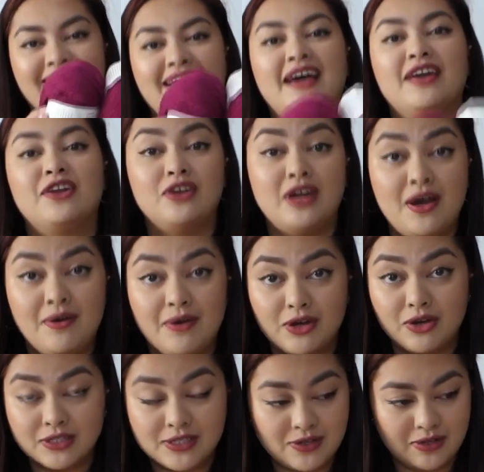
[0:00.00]
I don't know how I
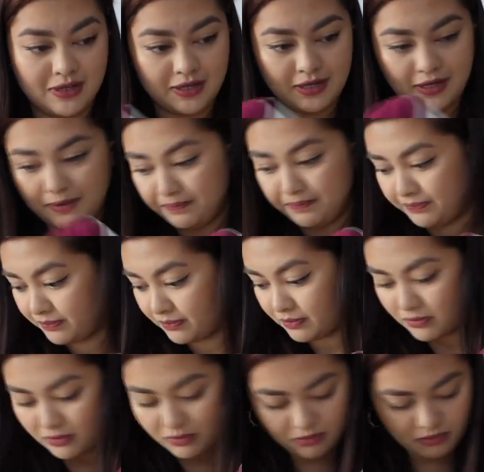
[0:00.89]
got so lucky.
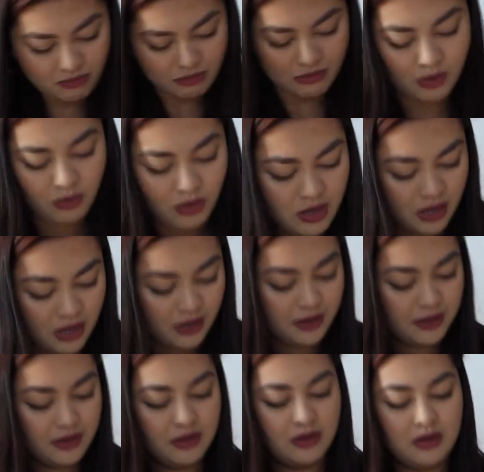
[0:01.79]
What?
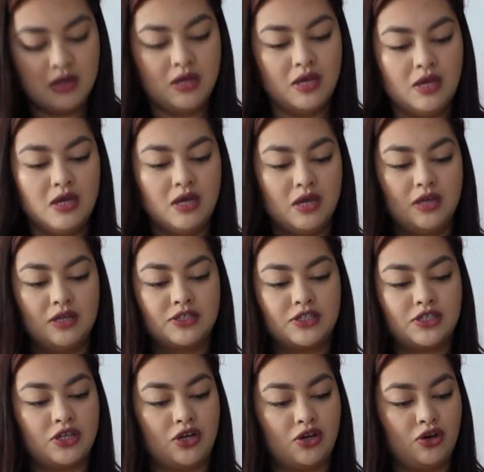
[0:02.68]

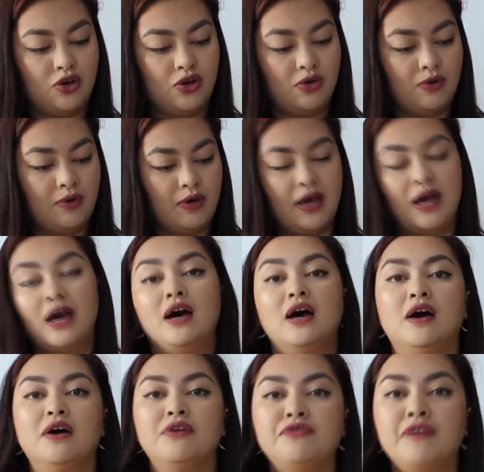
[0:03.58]
So
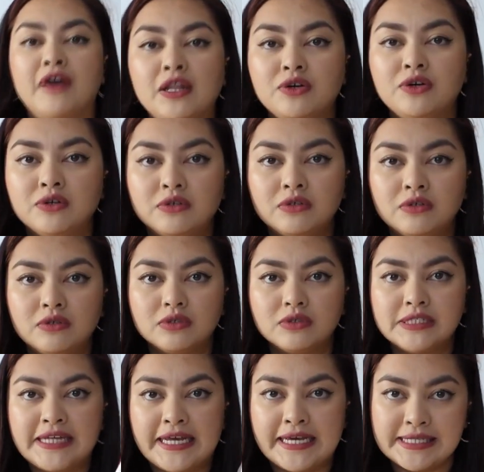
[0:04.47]
a
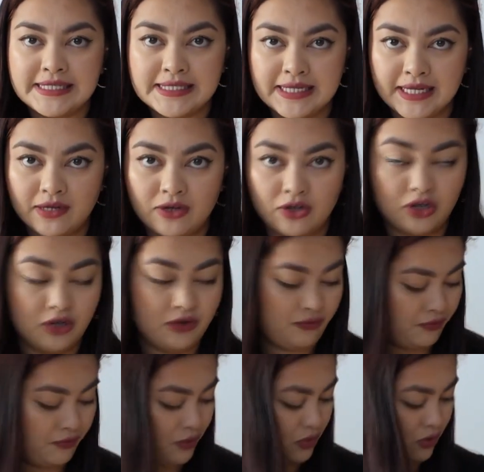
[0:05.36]
fellow test knitter
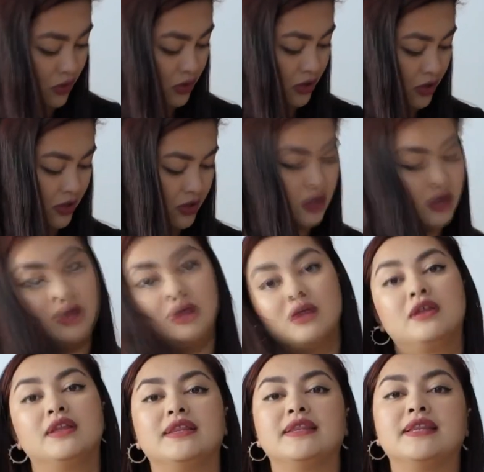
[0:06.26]
for
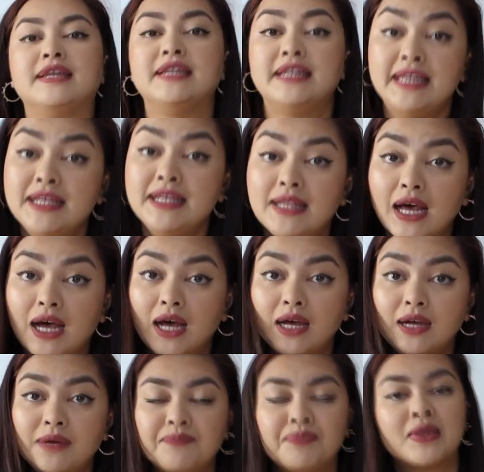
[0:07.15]
the
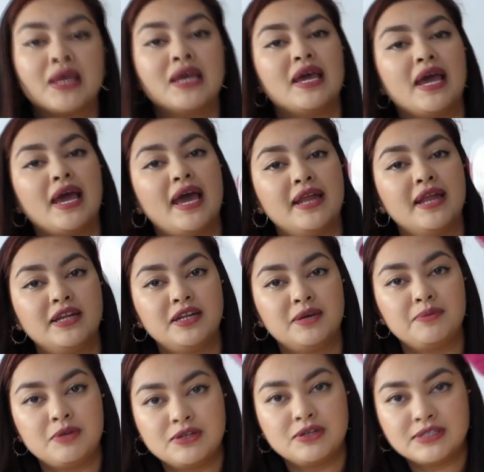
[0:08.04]
Nela ended
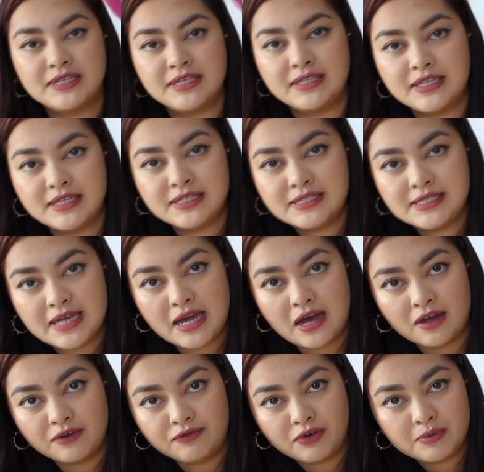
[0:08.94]
up using this
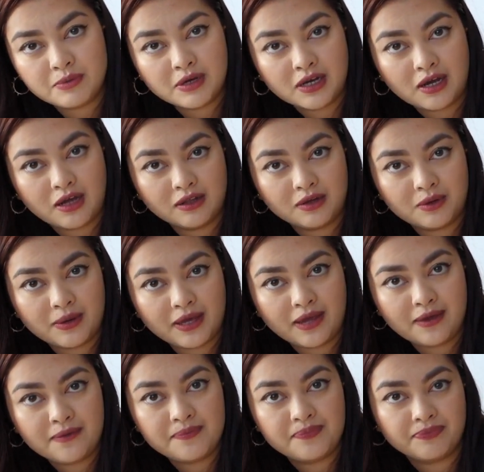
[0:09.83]
yarn from her
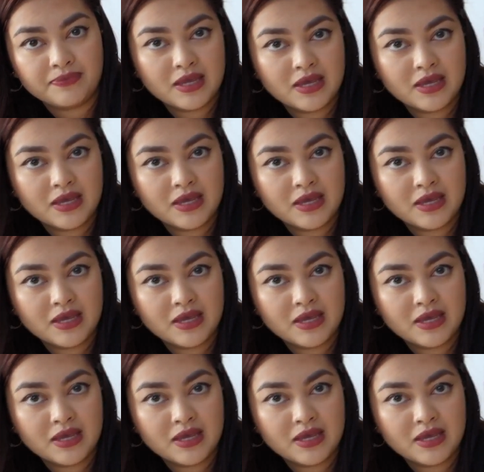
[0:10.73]
colorway.